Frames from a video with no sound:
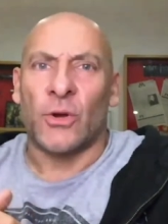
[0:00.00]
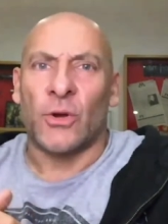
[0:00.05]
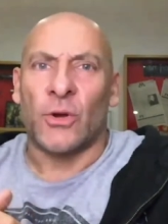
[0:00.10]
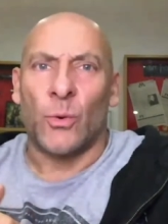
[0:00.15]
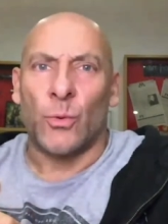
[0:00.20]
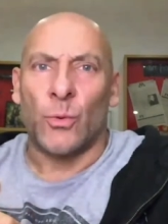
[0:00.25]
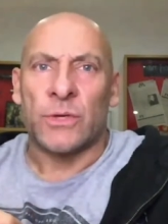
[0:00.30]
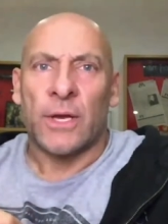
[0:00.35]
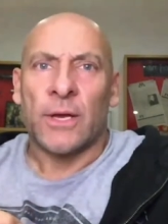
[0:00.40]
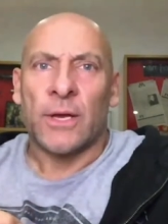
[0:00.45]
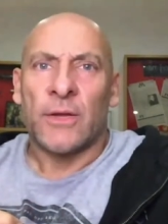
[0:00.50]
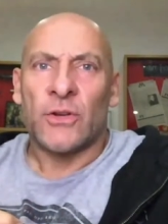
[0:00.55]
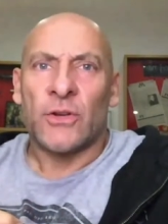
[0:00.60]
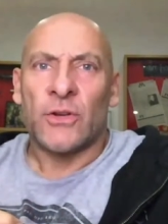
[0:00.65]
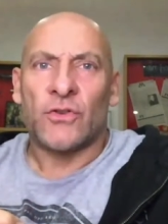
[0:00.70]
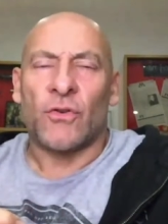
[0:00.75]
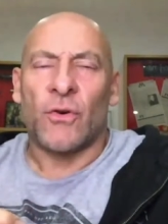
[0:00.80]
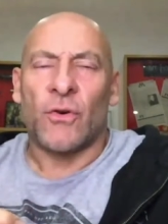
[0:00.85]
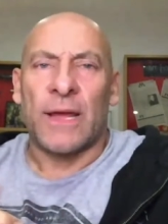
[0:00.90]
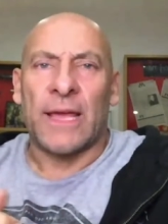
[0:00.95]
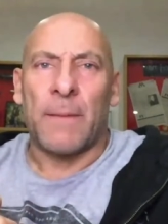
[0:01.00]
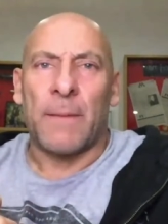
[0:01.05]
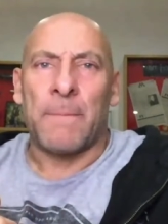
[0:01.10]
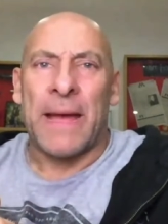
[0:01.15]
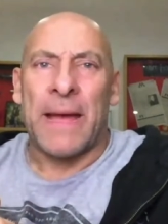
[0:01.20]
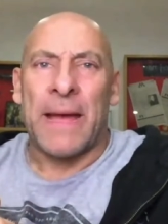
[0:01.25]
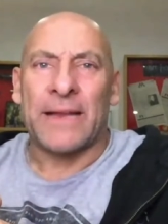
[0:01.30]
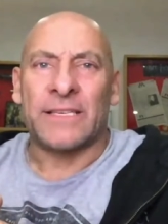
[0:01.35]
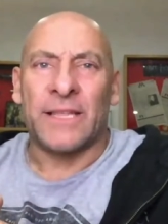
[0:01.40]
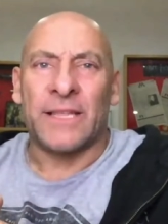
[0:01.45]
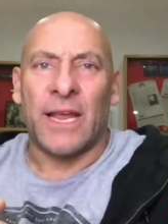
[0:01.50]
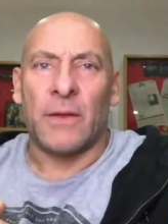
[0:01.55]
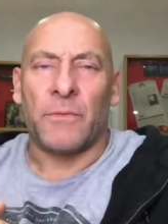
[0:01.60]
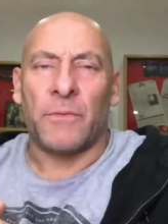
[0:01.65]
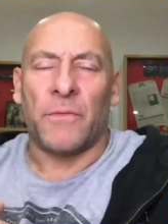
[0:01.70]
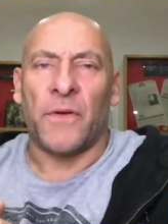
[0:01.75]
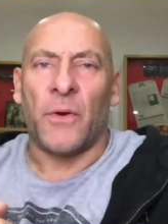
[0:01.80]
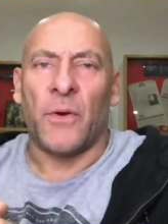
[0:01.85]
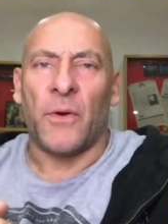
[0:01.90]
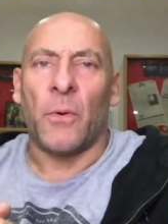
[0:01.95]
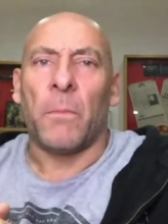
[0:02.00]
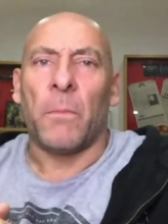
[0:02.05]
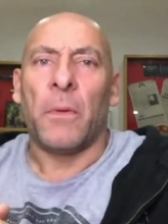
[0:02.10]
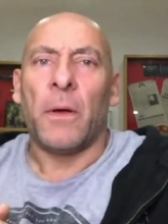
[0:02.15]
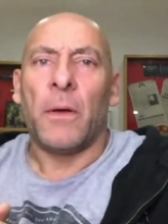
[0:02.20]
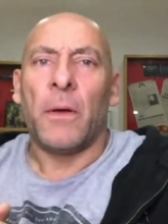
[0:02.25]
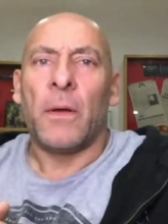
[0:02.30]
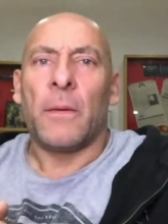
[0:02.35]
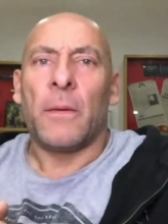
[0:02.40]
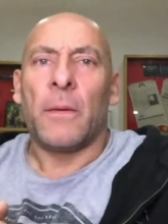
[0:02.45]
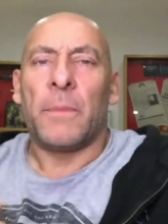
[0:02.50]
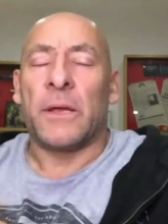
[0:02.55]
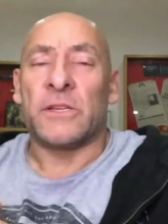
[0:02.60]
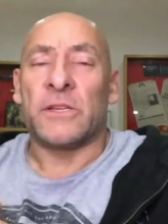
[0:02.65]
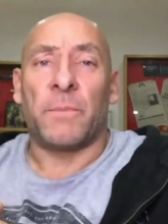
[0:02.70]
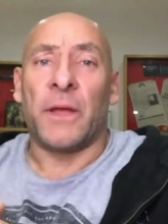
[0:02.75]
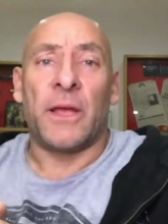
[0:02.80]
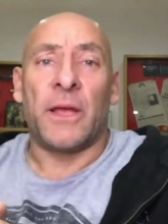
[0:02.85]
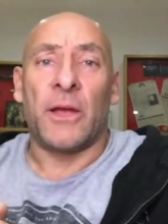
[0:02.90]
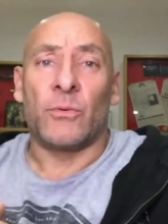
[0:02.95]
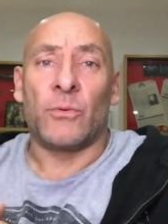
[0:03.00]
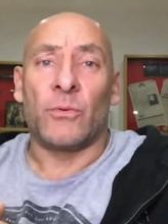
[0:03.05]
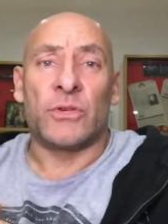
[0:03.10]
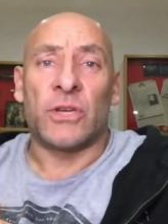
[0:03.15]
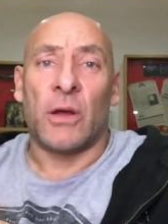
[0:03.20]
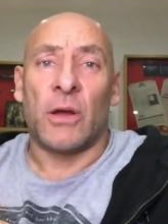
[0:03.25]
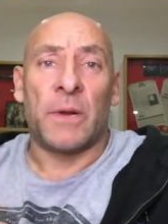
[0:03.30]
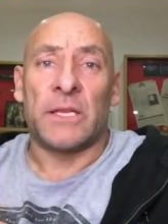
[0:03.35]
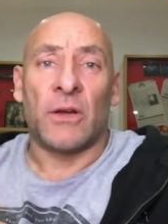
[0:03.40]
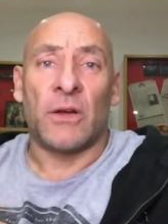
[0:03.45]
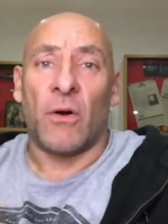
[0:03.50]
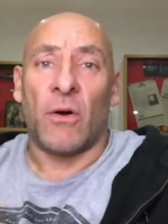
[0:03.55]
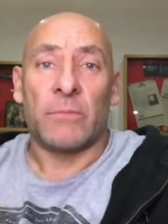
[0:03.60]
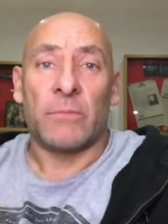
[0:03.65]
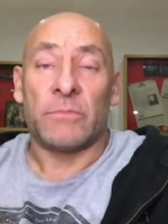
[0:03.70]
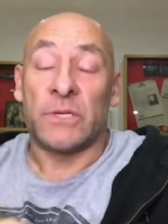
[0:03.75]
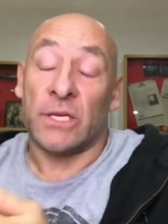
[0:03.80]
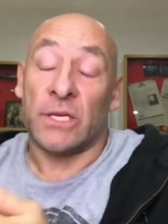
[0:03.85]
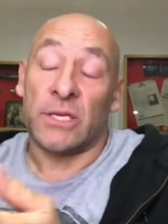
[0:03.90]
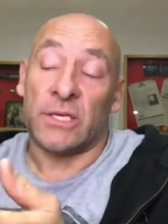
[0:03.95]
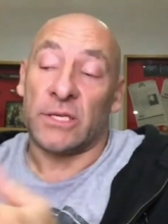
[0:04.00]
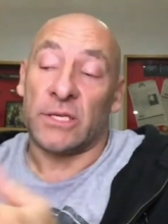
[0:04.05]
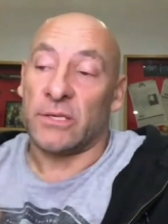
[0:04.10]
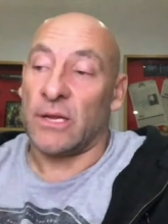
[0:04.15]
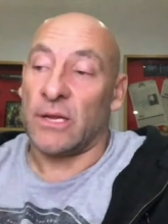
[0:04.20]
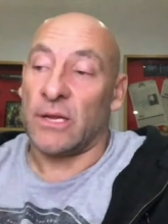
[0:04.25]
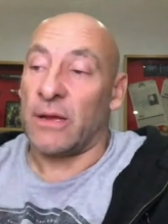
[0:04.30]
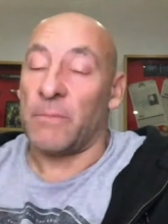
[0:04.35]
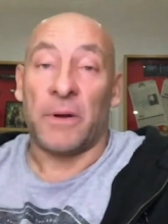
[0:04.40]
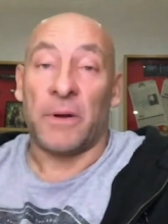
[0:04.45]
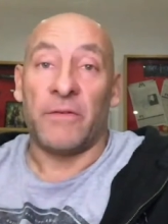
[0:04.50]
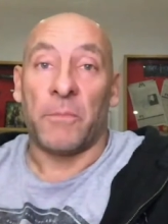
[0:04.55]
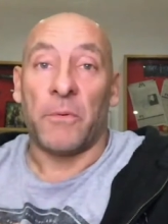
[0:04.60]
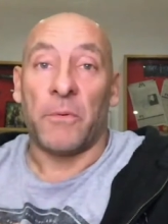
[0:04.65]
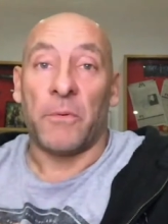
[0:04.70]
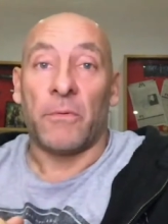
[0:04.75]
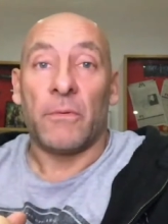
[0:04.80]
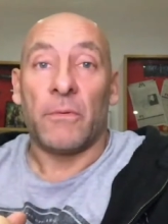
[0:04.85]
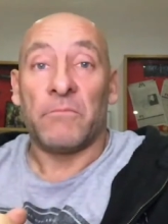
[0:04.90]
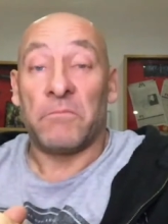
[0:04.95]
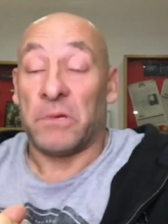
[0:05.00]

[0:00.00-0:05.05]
It's called Try and Get Matt to the End of the Film, because I've been killed so many times. It's unbelievable.